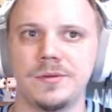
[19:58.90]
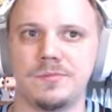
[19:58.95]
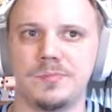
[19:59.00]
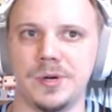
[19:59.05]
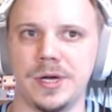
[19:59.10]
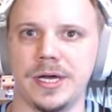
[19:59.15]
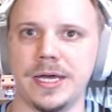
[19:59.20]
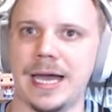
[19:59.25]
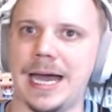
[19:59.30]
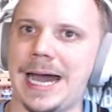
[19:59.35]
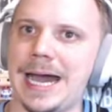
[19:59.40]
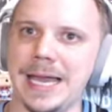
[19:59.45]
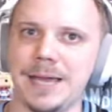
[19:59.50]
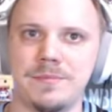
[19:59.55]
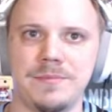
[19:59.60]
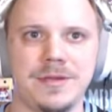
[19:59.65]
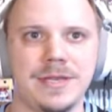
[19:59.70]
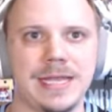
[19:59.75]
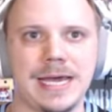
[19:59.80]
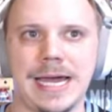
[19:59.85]
but
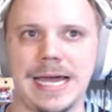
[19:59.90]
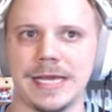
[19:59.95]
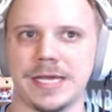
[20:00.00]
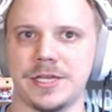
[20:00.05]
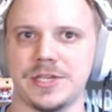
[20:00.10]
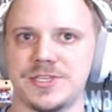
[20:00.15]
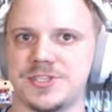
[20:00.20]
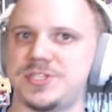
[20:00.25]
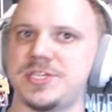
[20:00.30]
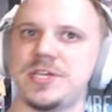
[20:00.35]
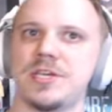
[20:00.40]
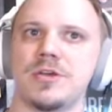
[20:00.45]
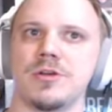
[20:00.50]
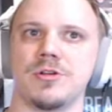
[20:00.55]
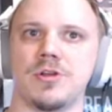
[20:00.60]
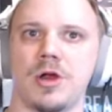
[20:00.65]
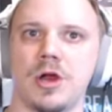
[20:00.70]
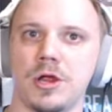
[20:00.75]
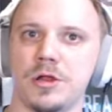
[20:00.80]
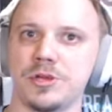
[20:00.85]
I'm not going to sit here
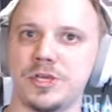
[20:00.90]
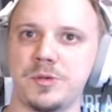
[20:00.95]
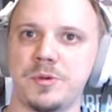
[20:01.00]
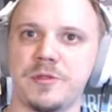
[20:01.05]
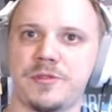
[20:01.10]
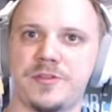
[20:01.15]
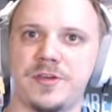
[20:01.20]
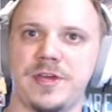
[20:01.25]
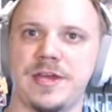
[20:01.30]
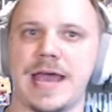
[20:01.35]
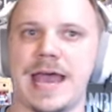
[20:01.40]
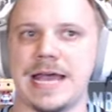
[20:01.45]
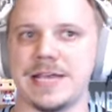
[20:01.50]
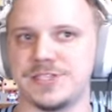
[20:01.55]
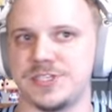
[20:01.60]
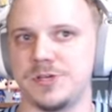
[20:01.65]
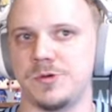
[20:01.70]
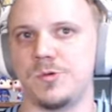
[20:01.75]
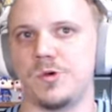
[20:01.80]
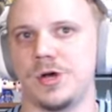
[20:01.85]
and argue with it
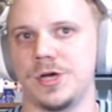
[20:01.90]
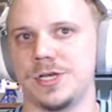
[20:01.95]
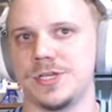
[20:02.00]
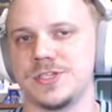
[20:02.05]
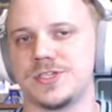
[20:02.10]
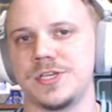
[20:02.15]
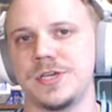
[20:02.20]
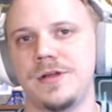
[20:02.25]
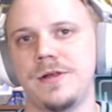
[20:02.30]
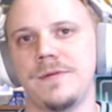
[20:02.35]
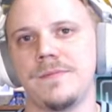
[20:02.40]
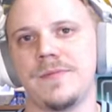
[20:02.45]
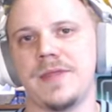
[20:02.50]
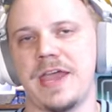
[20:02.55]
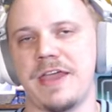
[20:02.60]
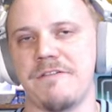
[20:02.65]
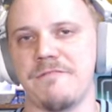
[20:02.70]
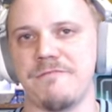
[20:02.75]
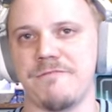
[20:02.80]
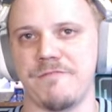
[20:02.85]
as it was
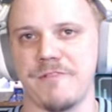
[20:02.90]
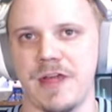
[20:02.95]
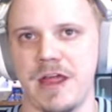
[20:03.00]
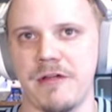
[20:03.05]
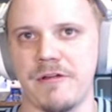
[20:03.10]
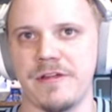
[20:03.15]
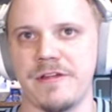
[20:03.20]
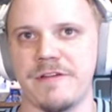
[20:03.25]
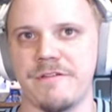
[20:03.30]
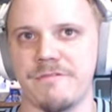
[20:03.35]
a very,